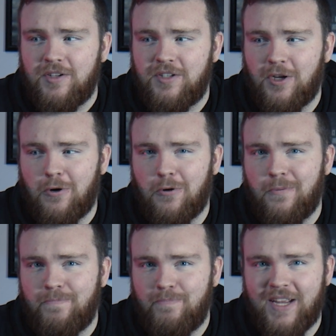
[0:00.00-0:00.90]

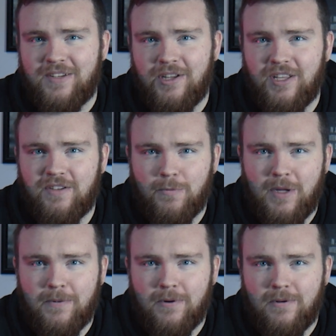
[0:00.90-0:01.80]
So basically, this is for
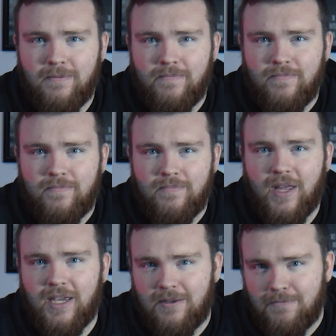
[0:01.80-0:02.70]
people
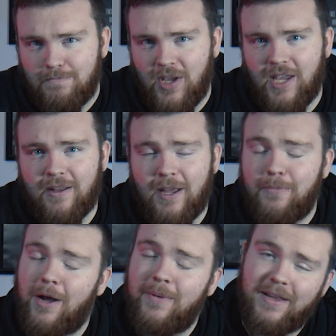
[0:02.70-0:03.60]
like me and
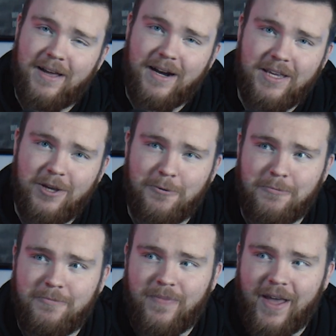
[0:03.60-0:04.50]
probably a lot of
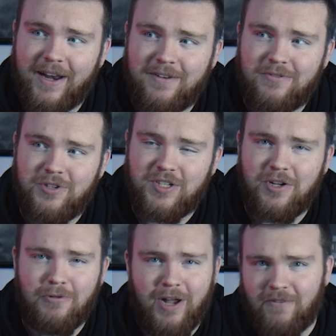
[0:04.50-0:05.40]
you that just
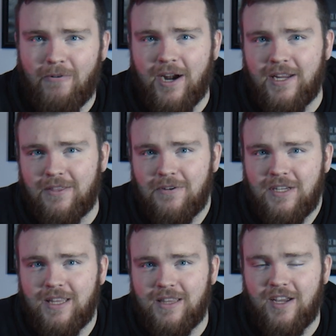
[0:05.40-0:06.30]
collect Friday the
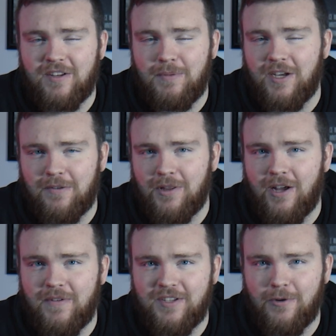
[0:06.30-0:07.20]
13th things because we
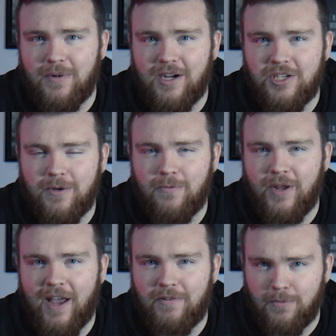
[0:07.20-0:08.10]
love it so much and
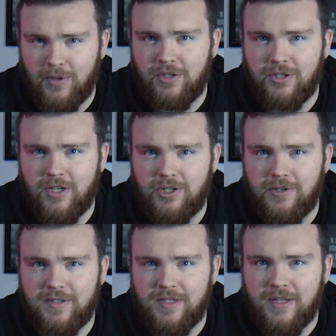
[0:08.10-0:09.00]
we have completion
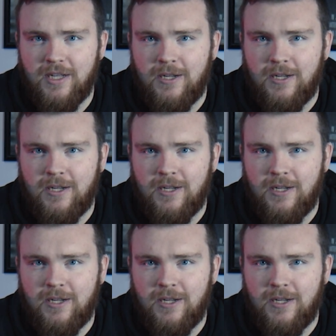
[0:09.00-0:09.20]
issues.